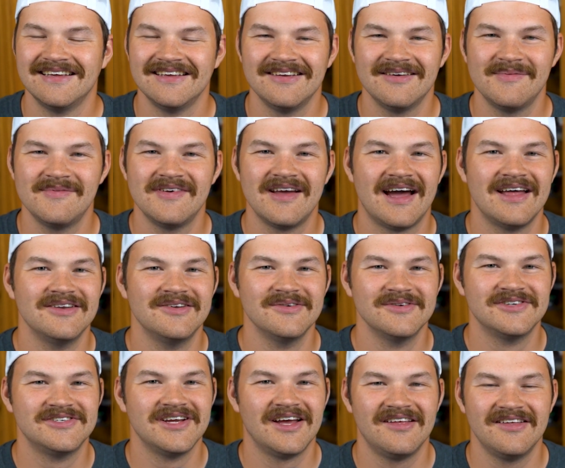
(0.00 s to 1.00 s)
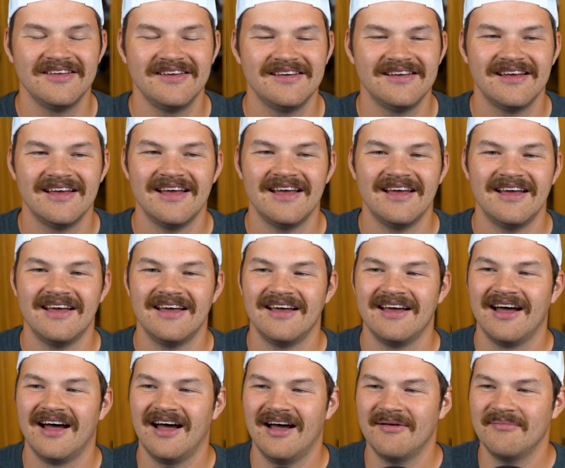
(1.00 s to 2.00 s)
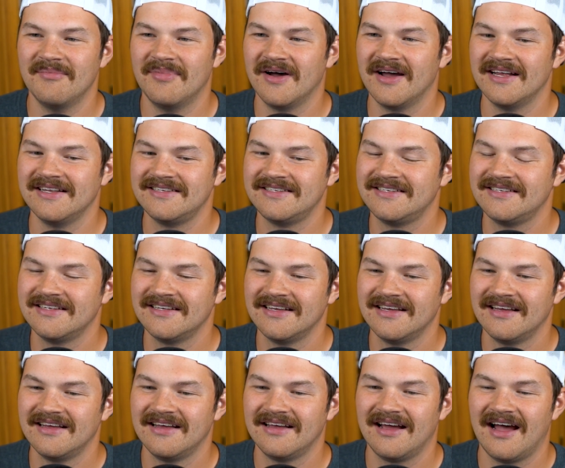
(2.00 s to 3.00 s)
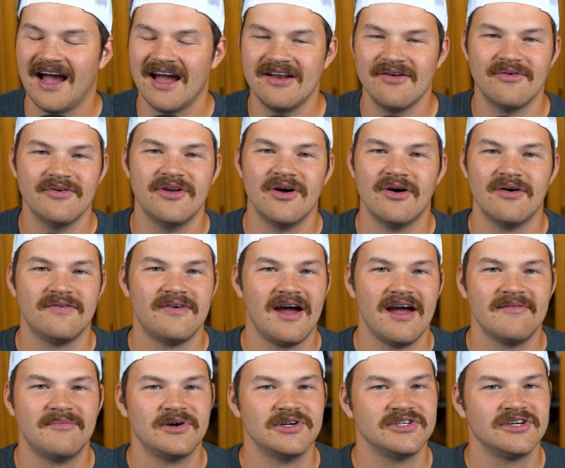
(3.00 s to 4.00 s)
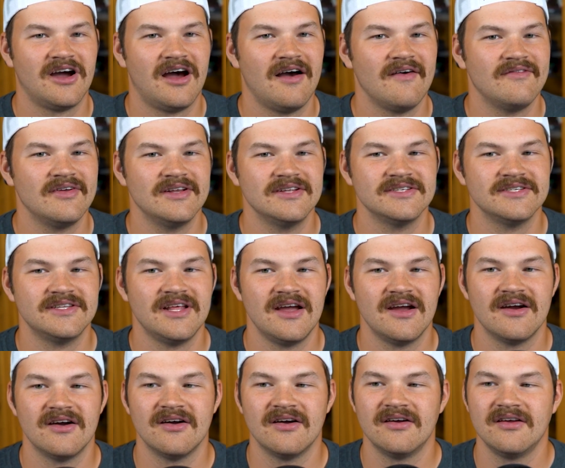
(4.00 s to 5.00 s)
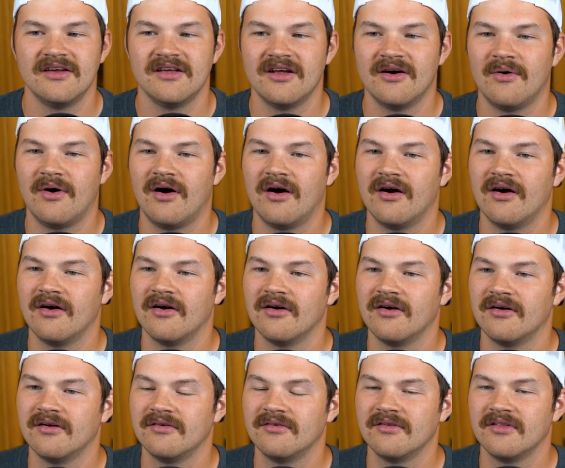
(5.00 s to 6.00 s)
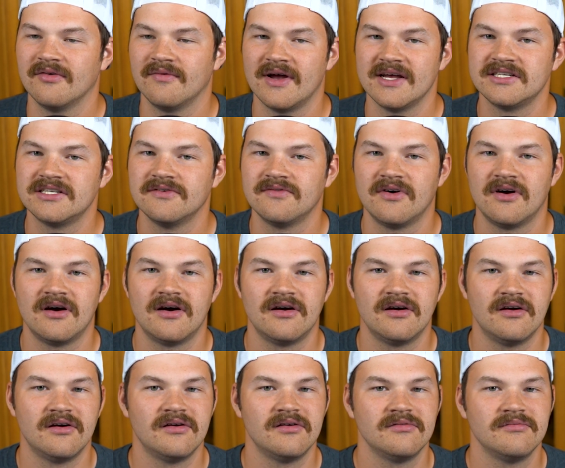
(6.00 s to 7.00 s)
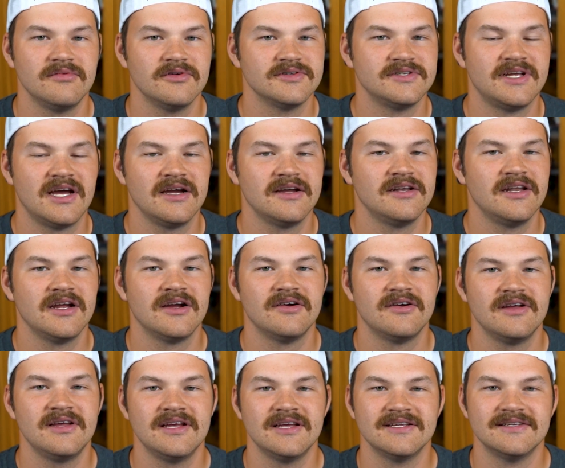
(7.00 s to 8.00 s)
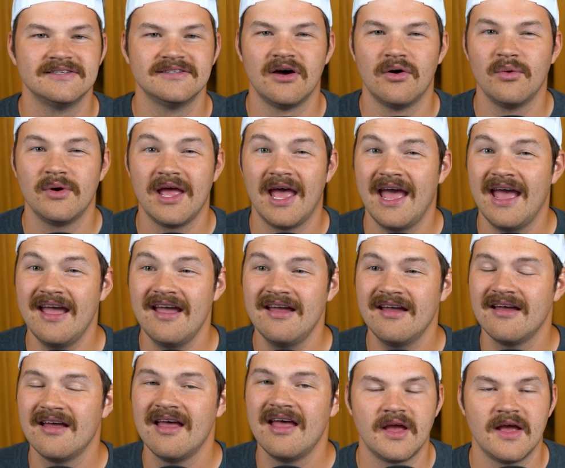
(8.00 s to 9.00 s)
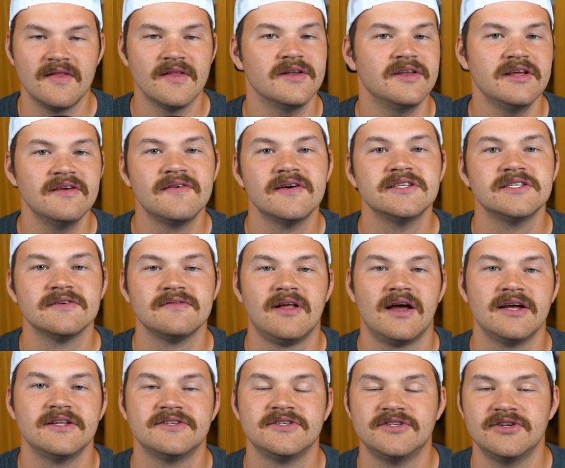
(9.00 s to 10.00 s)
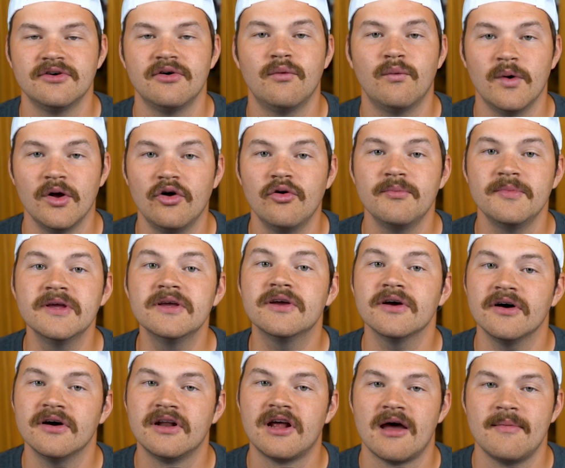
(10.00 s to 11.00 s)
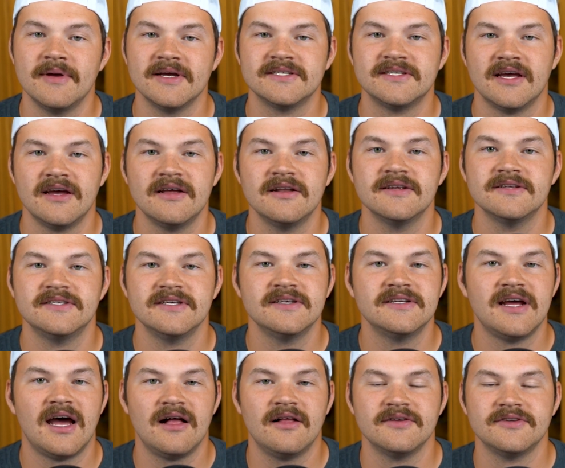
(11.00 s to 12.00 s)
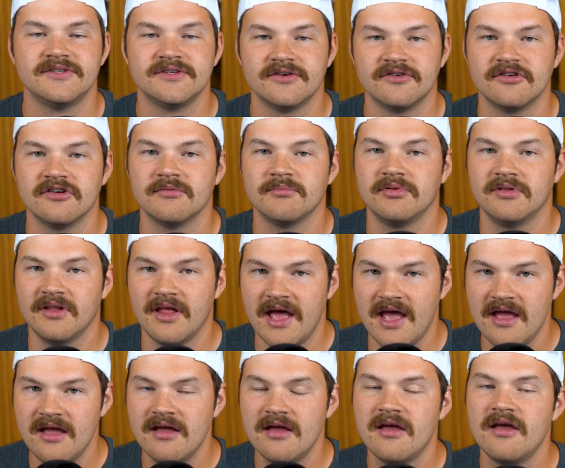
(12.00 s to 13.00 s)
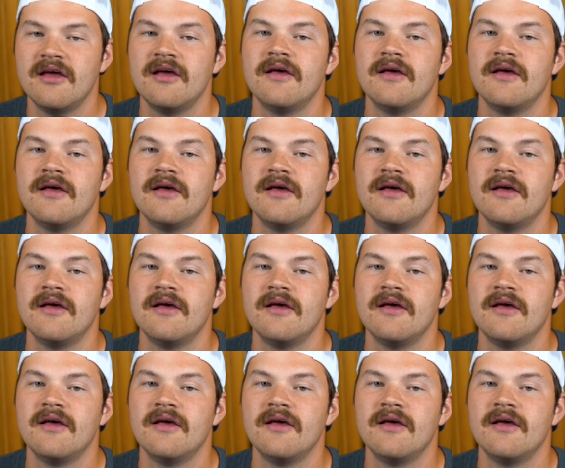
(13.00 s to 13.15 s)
You know, we've got Duke Shelley, but I don't know if I have much confidence there. You know, the rest of our secondary is okay. And the defensive line still will be good. I'm excited to see Dallas Turner play.